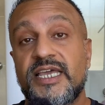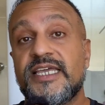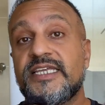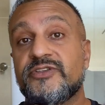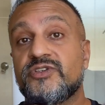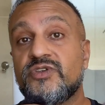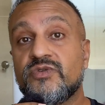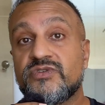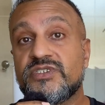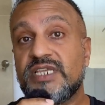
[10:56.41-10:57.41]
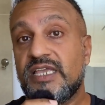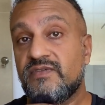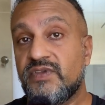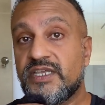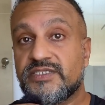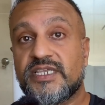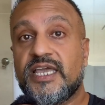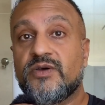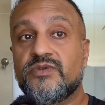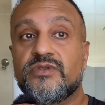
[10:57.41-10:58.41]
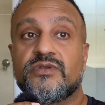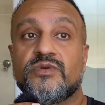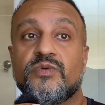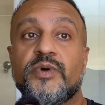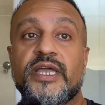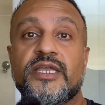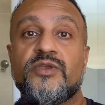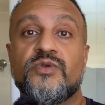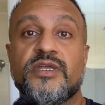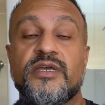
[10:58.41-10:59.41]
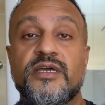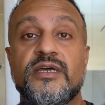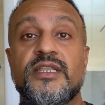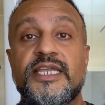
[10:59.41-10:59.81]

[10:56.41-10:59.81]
into your savings account where you can earn